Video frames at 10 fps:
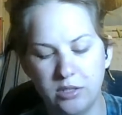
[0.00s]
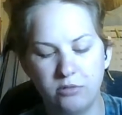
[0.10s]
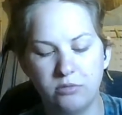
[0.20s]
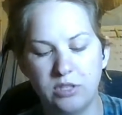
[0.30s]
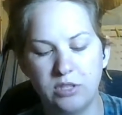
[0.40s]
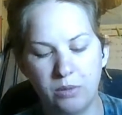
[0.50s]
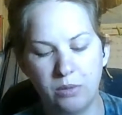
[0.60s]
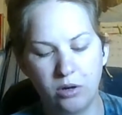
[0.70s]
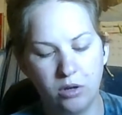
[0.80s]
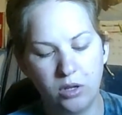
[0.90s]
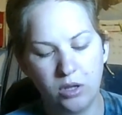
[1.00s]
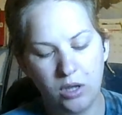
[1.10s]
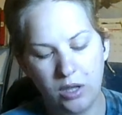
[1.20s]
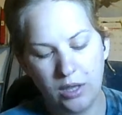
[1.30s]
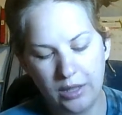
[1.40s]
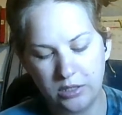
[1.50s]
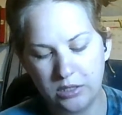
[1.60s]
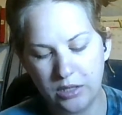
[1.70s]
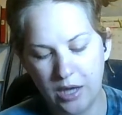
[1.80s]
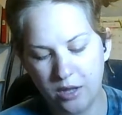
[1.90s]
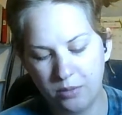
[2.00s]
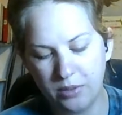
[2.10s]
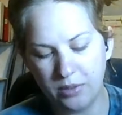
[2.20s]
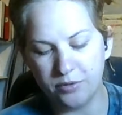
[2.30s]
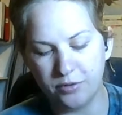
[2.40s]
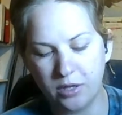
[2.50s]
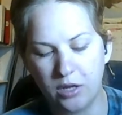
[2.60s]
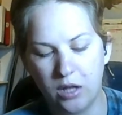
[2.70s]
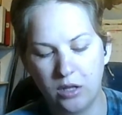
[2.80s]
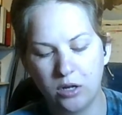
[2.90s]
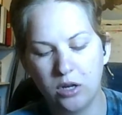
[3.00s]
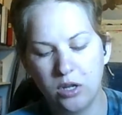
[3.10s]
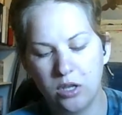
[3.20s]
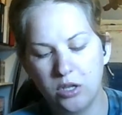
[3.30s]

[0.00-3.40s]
they're similar in style but different in color.